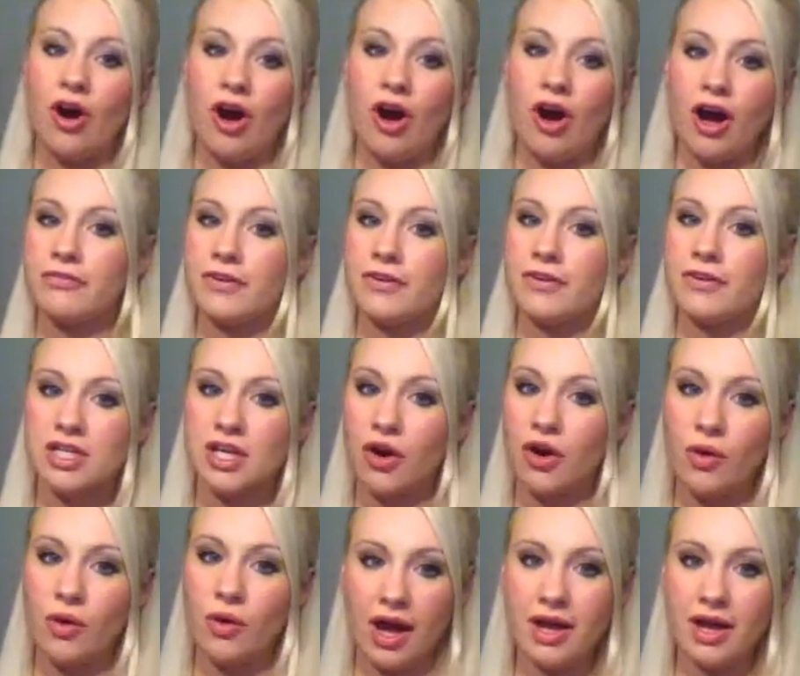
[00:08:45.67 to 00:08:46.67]
offer to
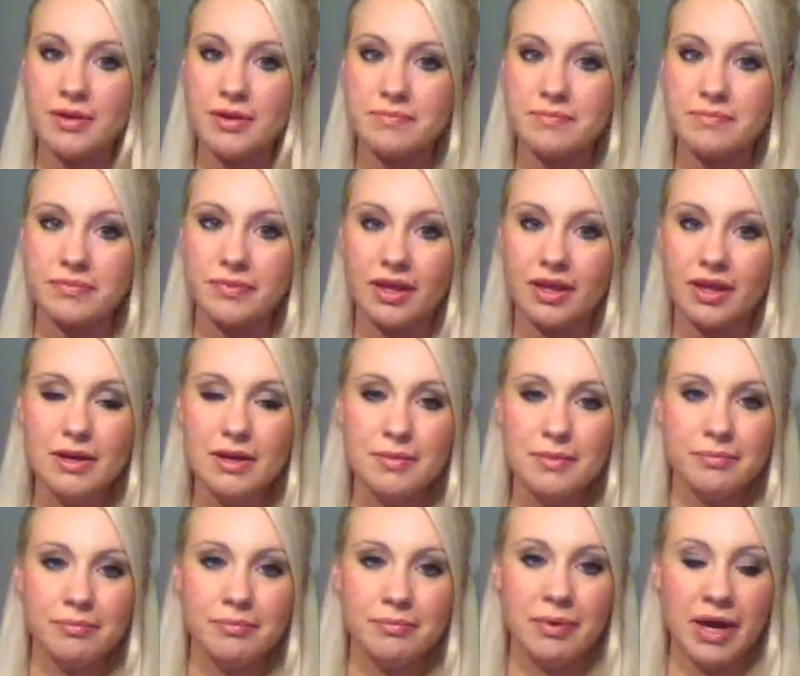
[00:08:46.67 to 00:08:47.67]
go up,
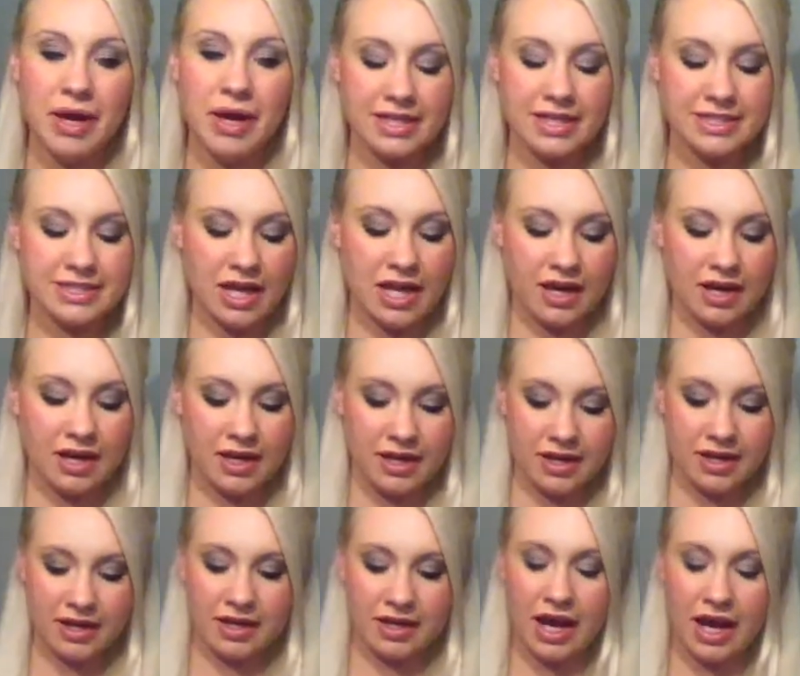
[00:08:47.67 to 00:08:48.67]
but
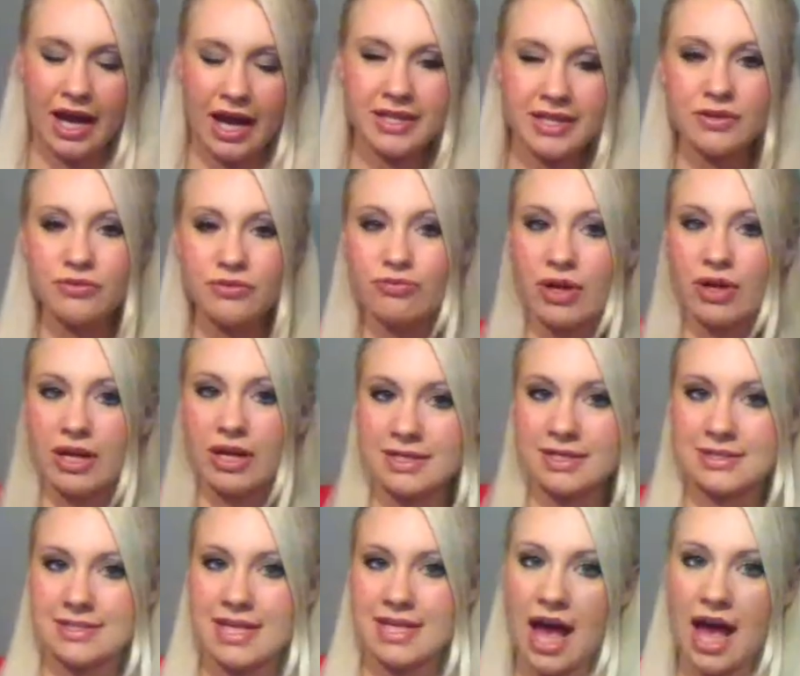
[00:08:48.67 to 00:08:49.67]
I didn't
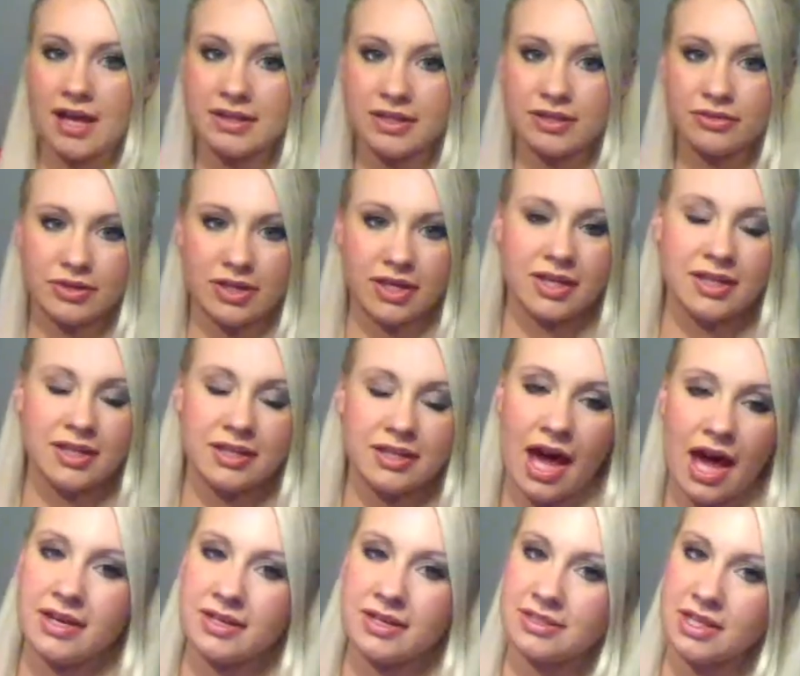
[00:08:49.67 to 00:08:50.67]
exactly read
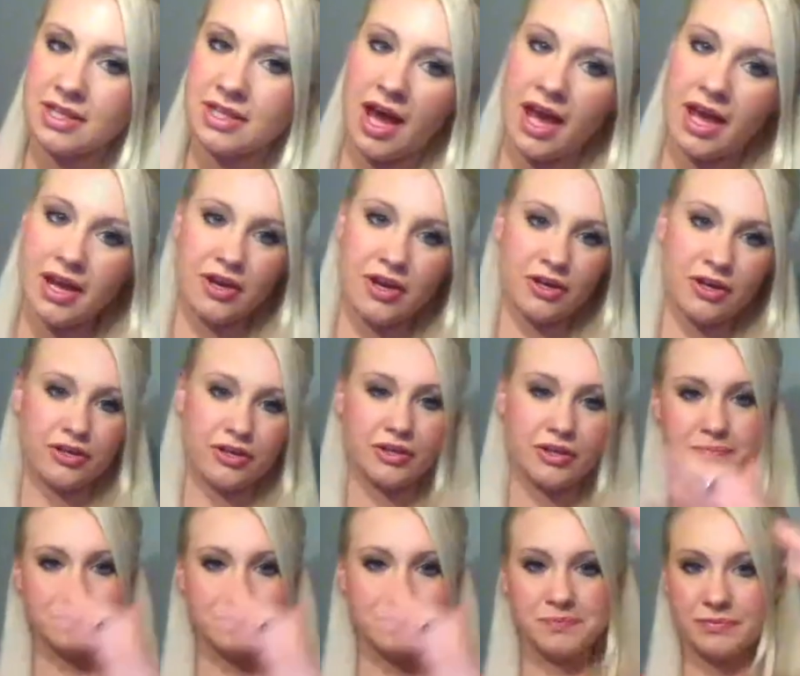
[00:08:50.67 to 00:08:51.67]
that
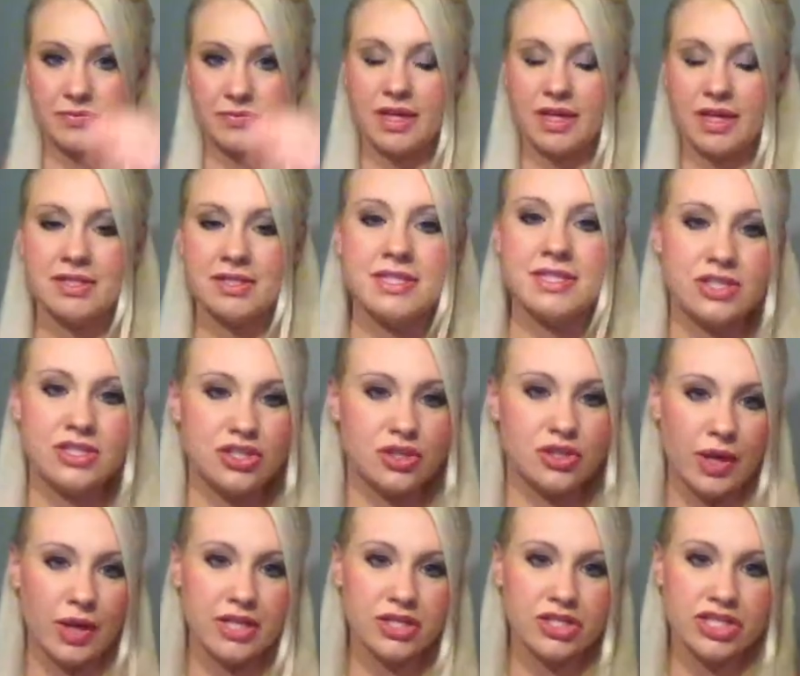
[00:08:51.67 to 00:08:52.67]
entire
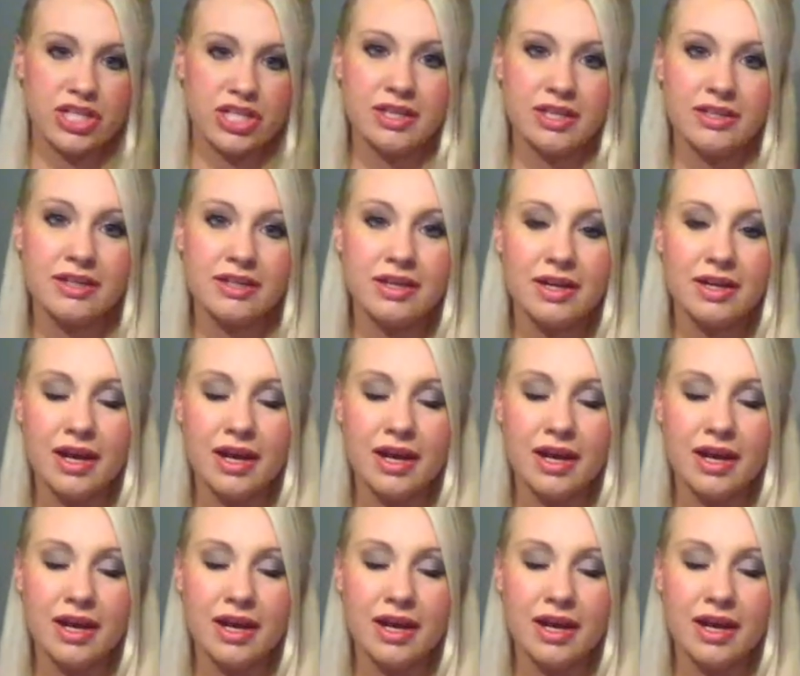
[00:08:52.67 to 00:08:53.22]
situation.